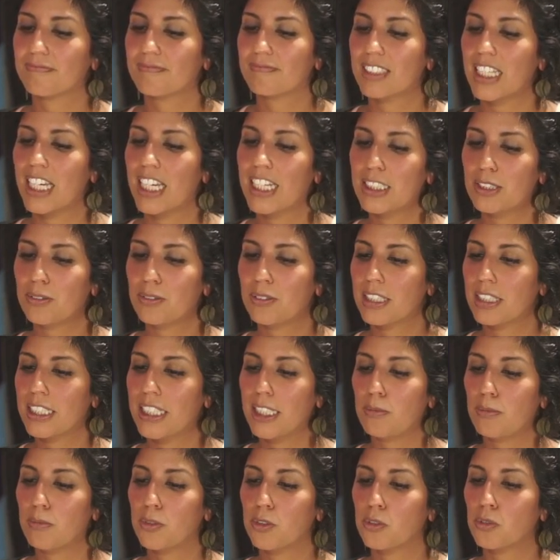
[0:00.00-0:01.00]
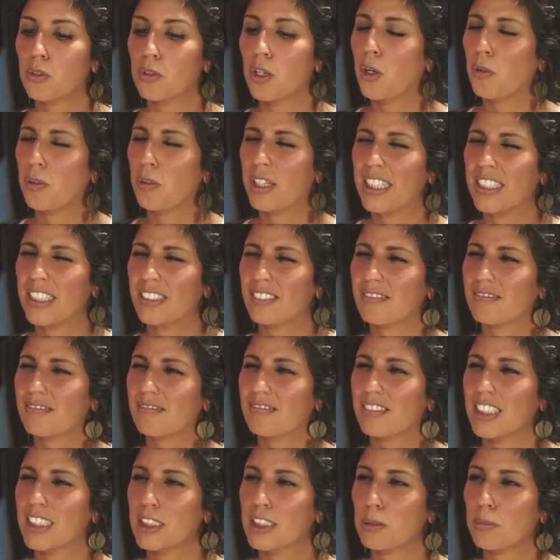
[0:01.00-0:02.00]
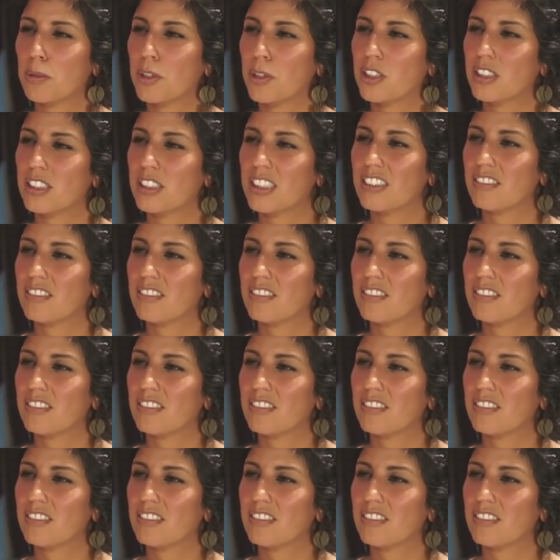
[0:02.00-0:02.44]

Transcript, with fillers: just want to keep growing as a person.